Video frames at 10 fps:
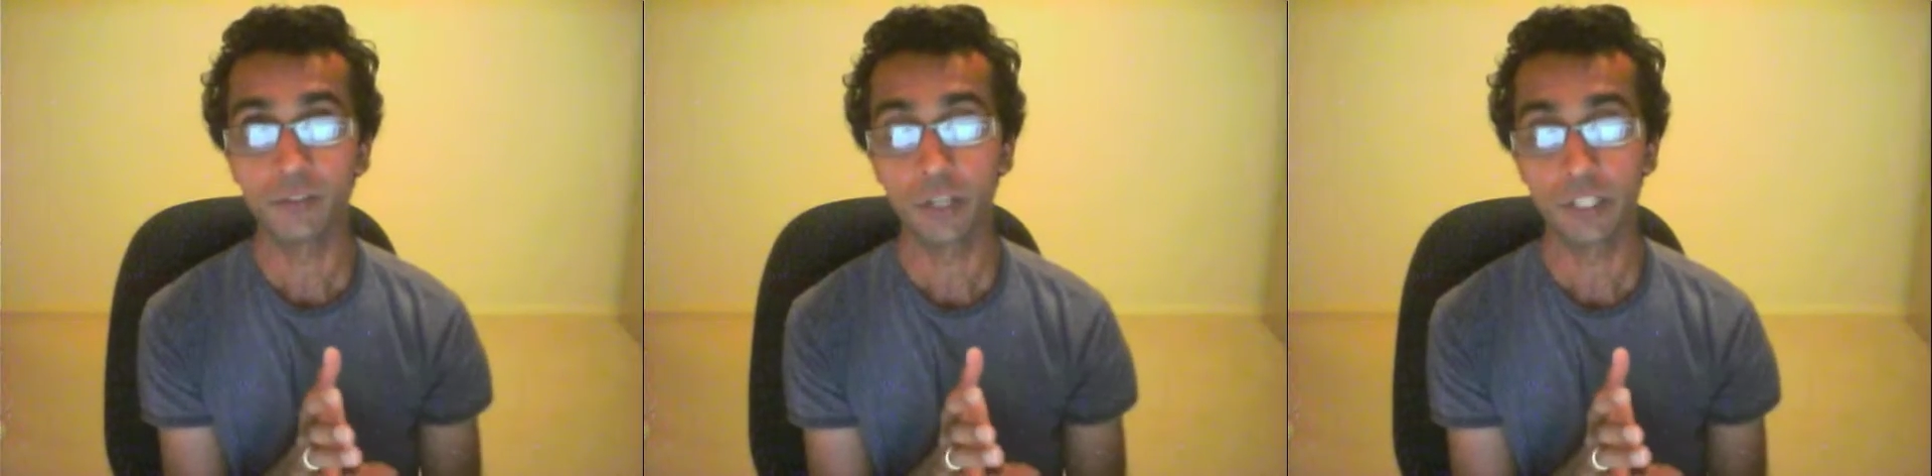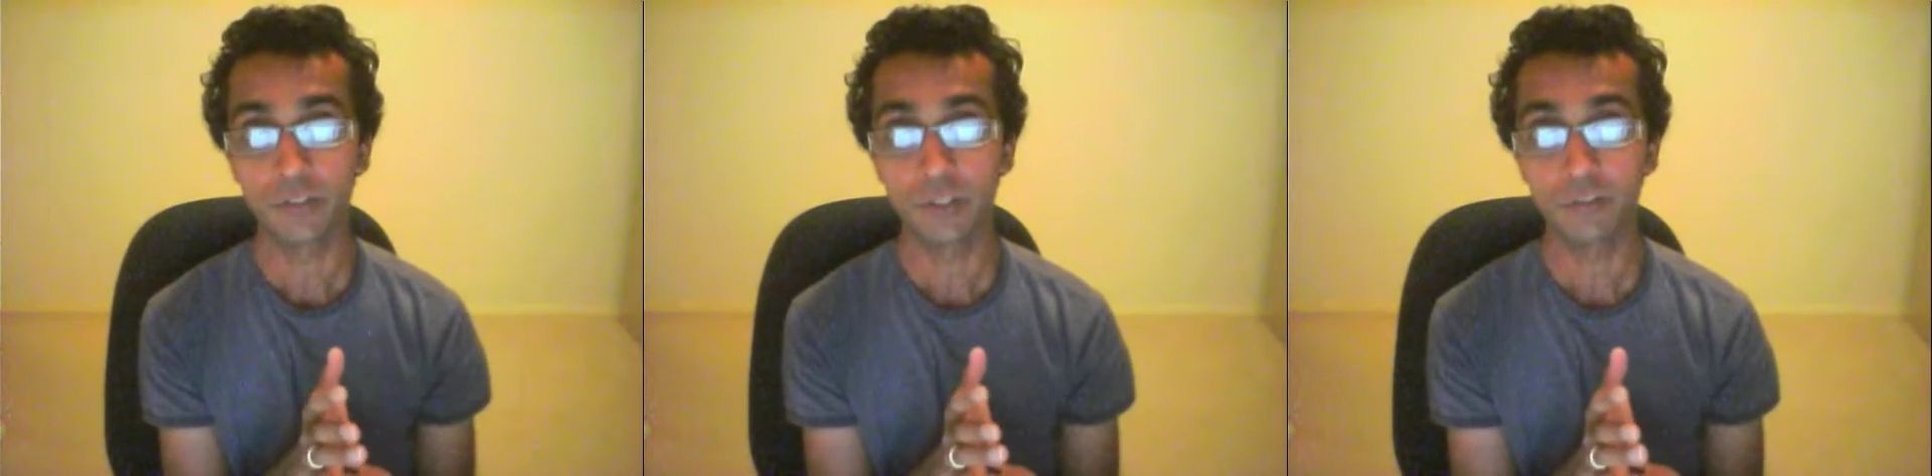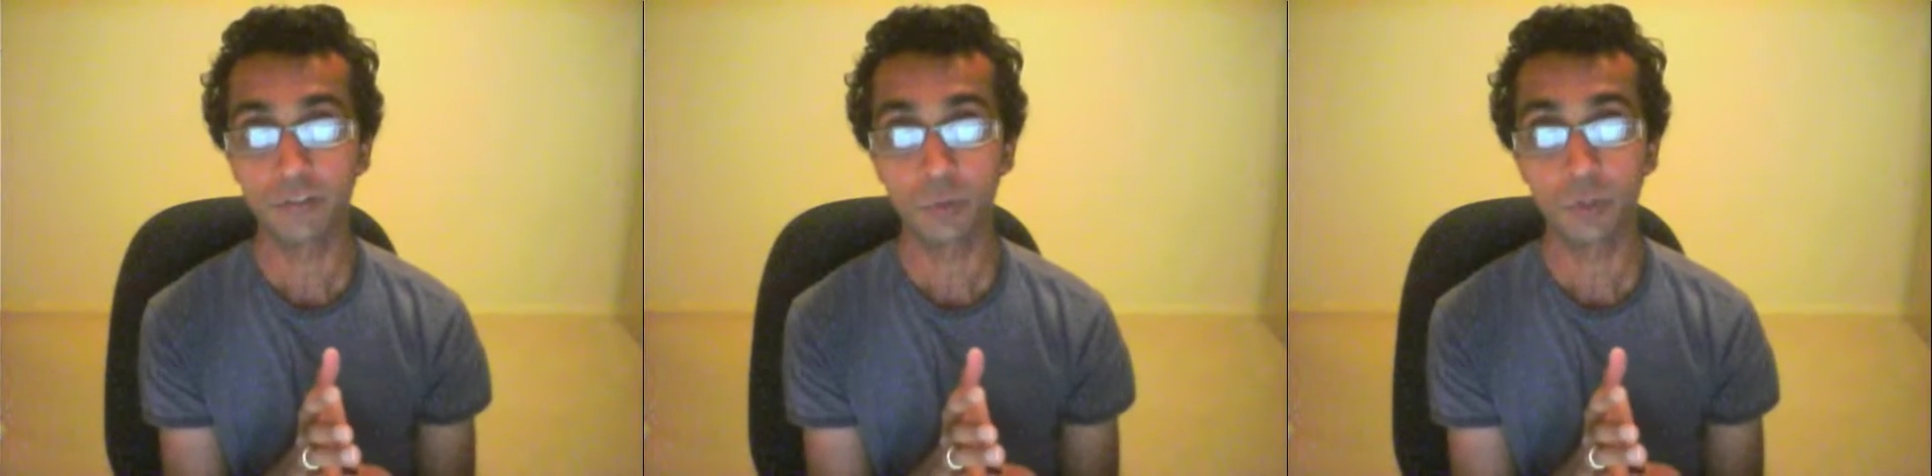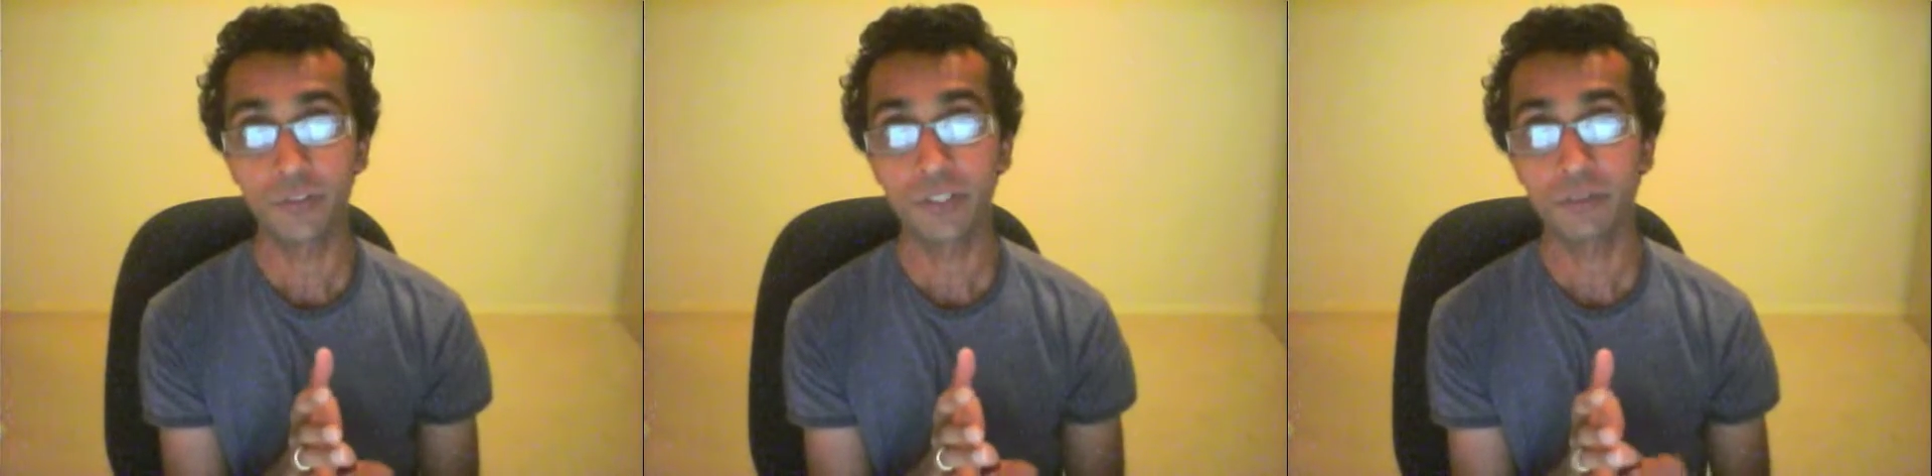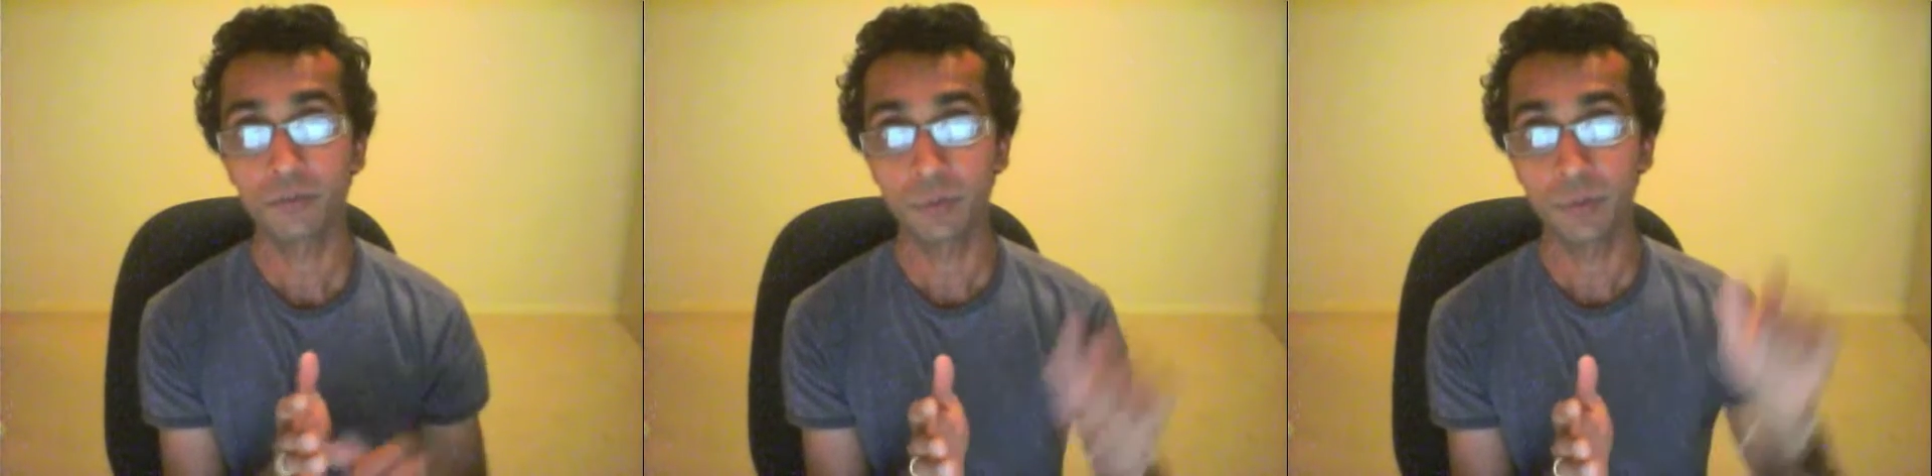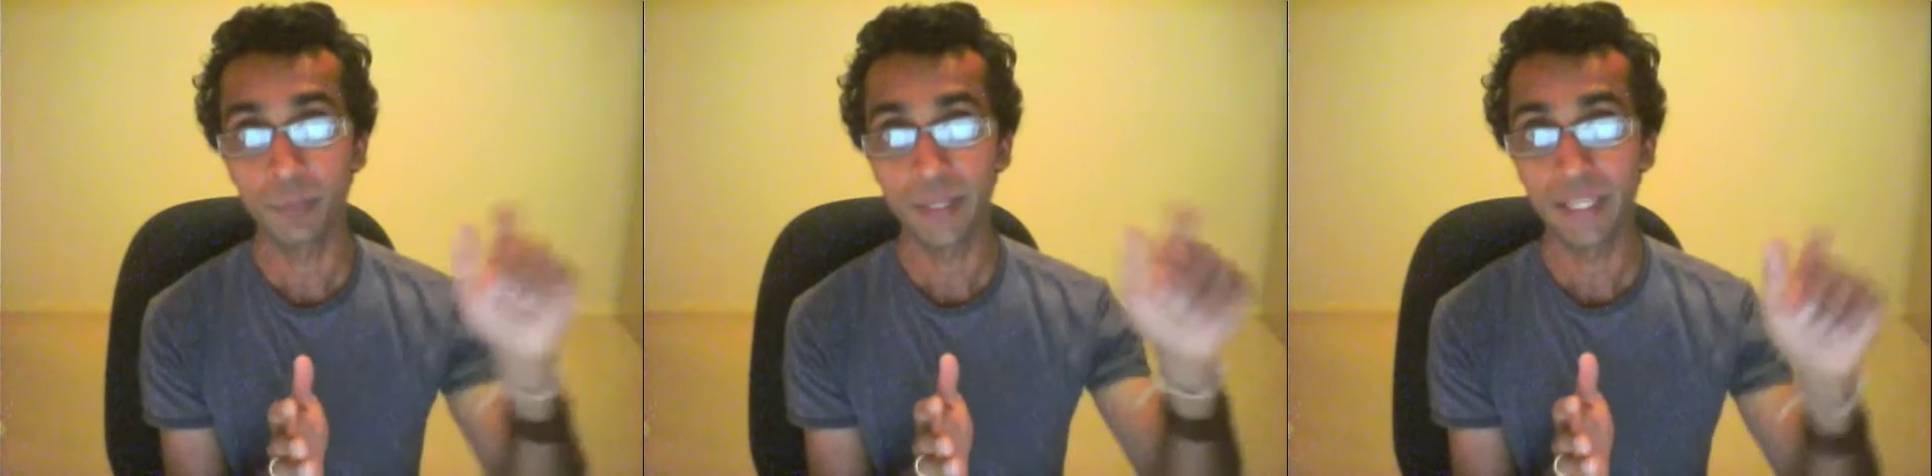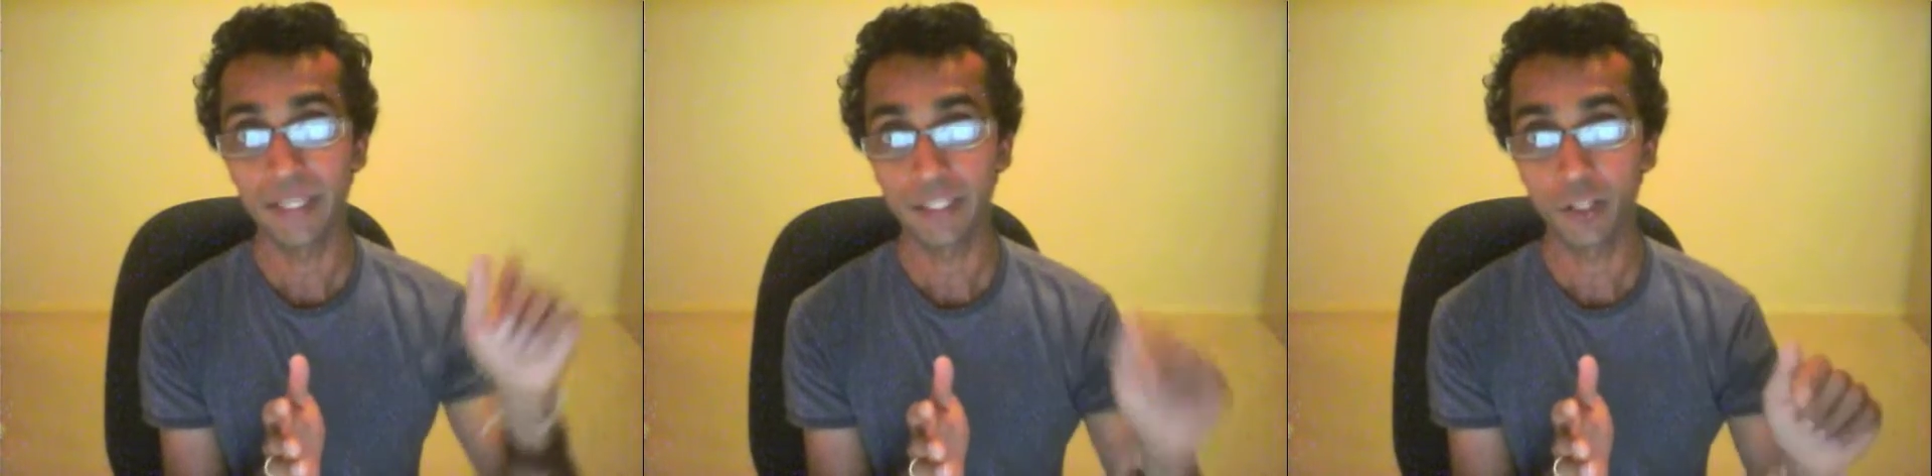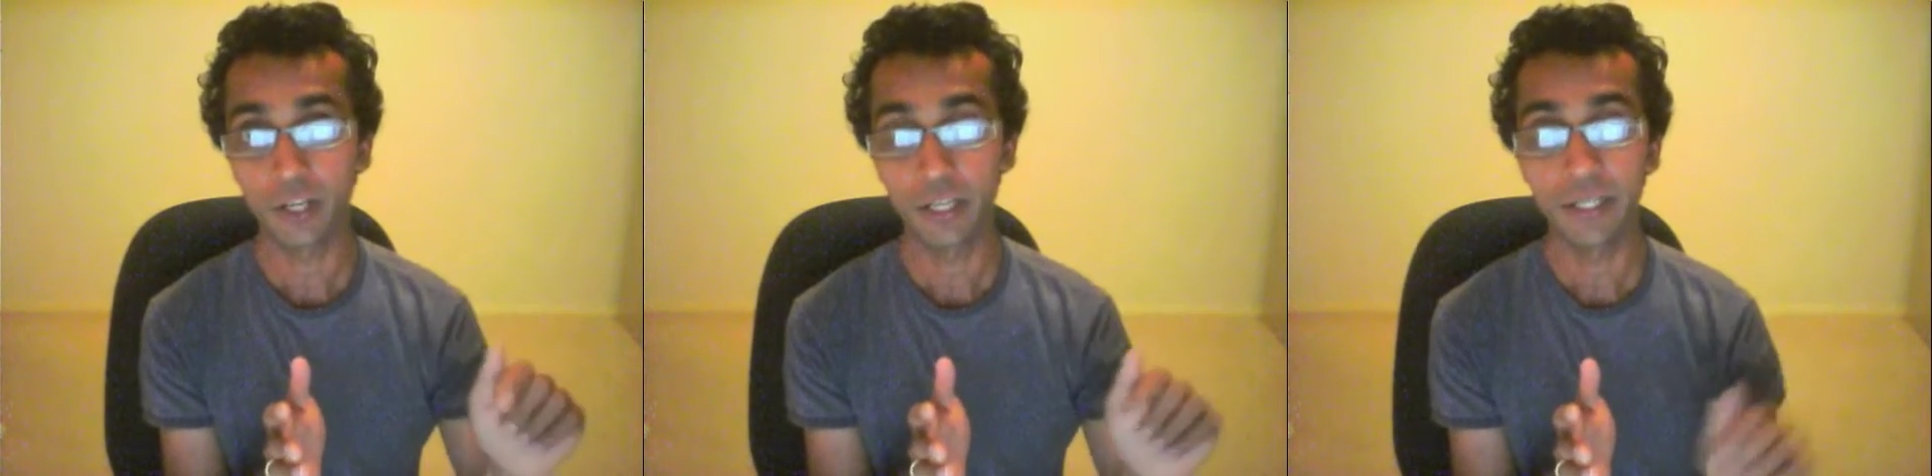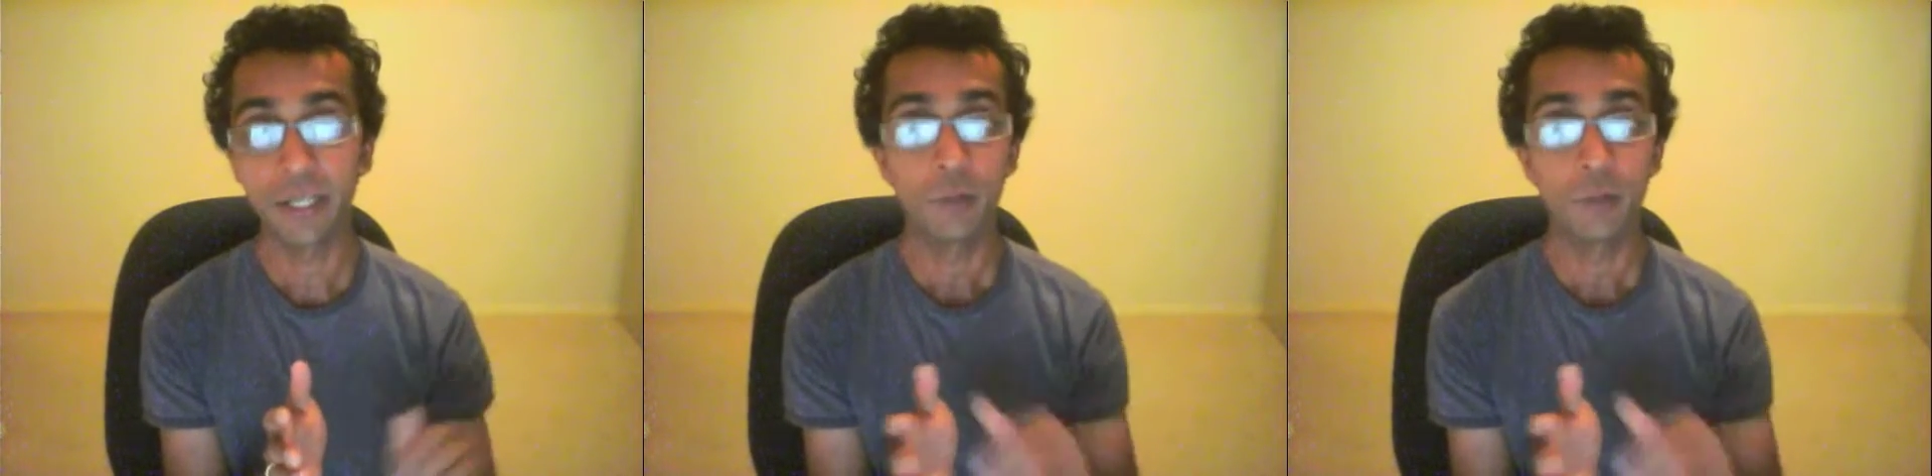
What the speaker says: right side of the quadrant from the B and the I,